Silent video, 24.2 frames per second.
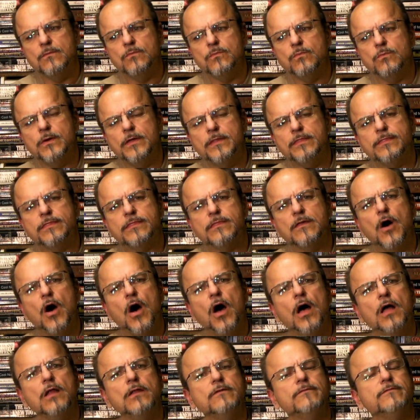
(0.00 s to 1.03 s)
with
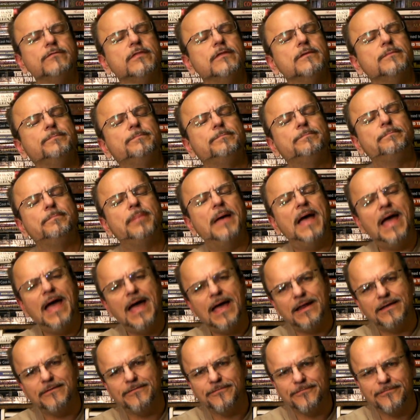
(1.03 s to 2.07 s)
all of the
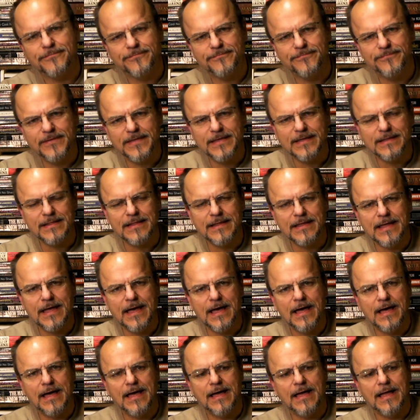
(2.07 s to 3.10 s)

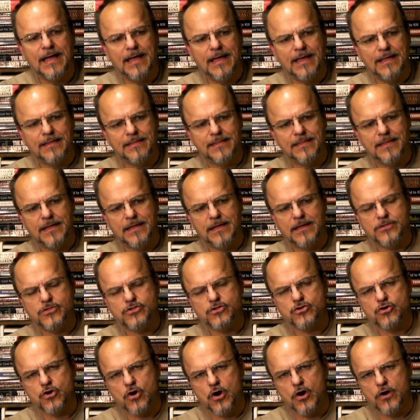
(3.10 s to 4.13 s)
pedophilia and the
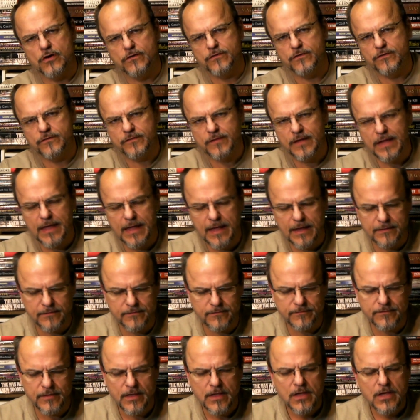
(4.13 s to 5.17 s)
charges
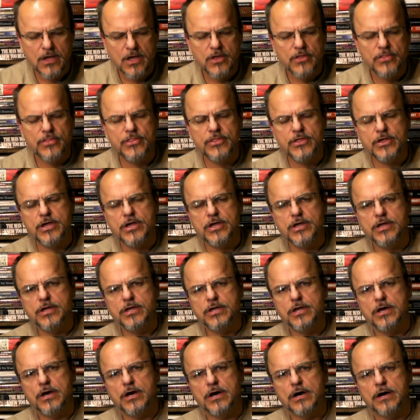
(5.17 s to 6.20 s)
against
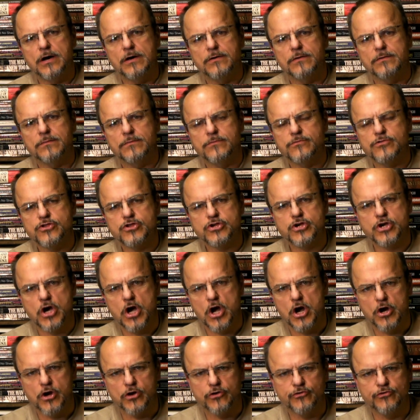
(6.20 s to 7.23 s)
the
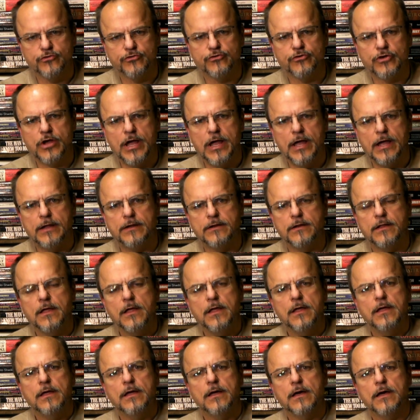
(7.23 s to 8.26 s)
church and
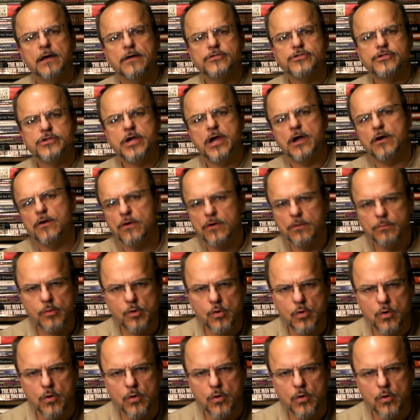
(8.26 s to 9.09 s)
charitable